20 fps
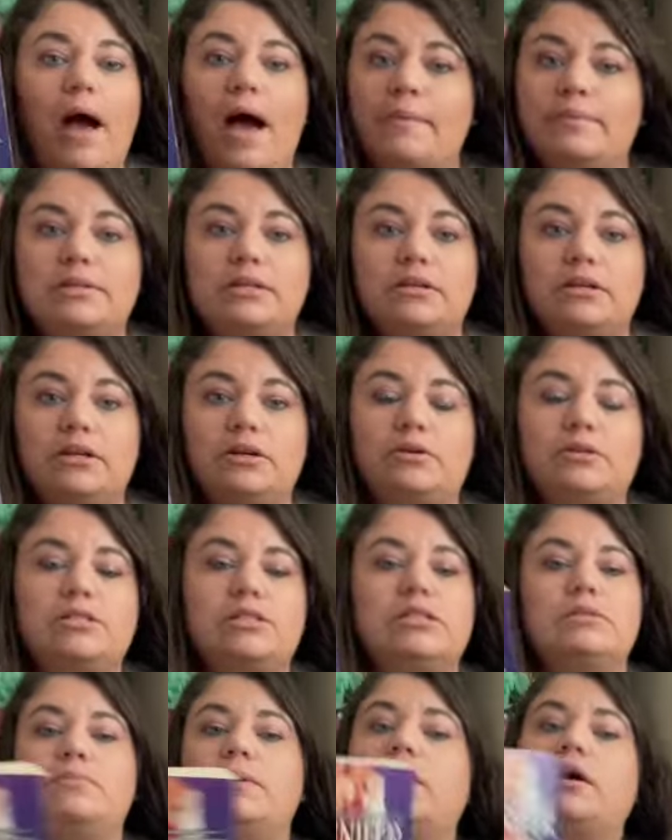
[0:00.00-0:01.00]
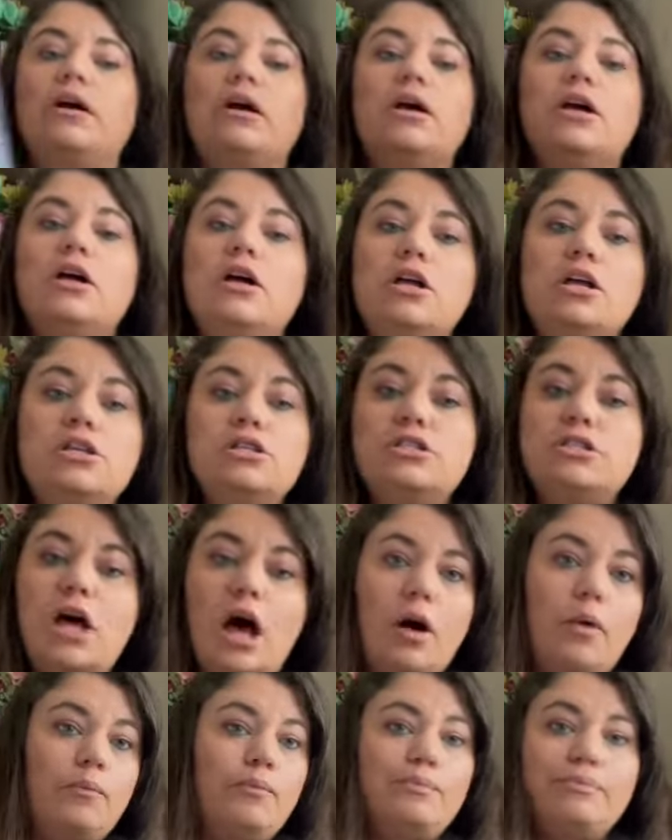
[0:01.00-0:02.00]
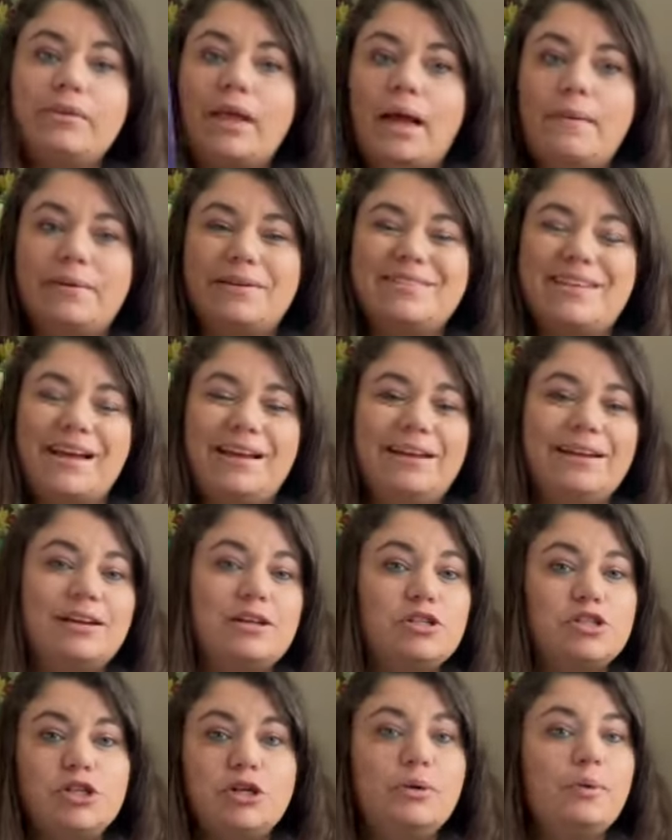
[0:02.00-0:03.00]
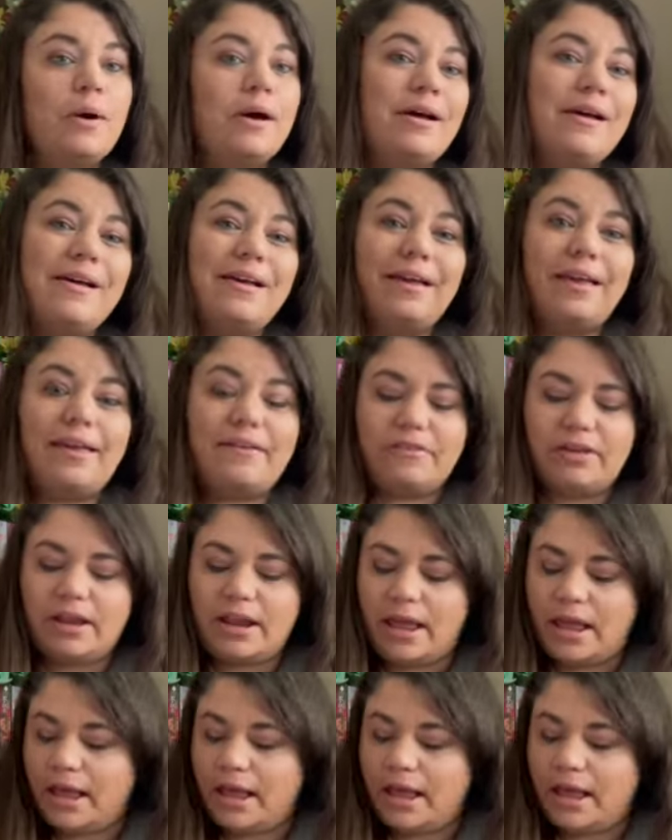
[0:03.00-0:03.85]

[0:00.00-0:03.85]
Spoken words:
absolutely adores this book. So I'm excited to give it a